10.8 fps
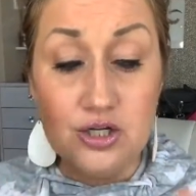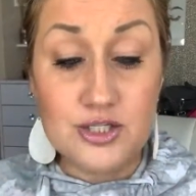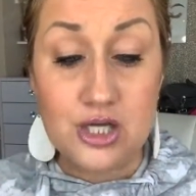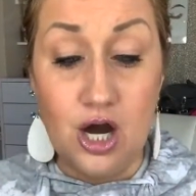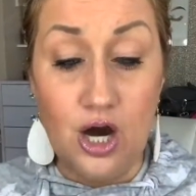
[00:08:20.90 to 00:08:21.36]

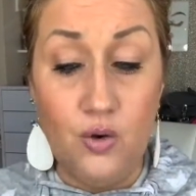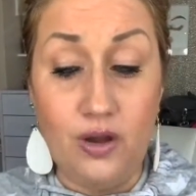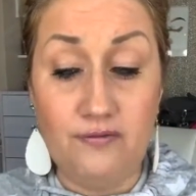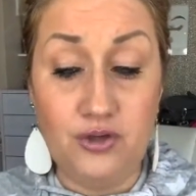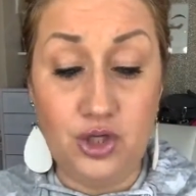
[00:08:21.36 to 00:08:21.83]
So
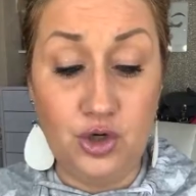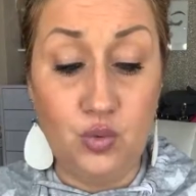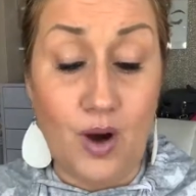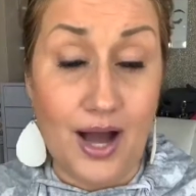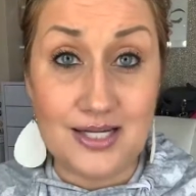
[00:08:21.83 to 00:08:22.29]
if
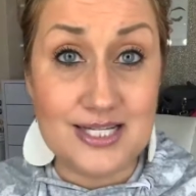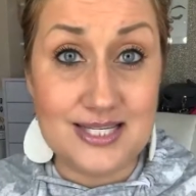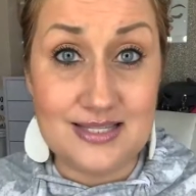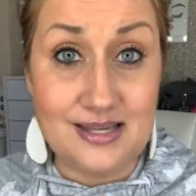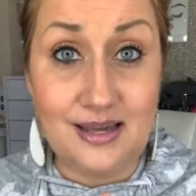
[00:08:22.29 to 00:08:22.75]
you want to
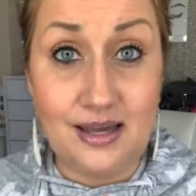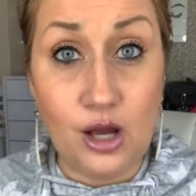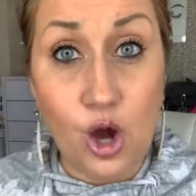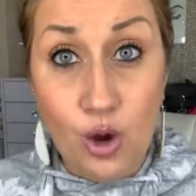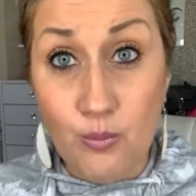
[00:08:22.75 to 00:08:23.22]
see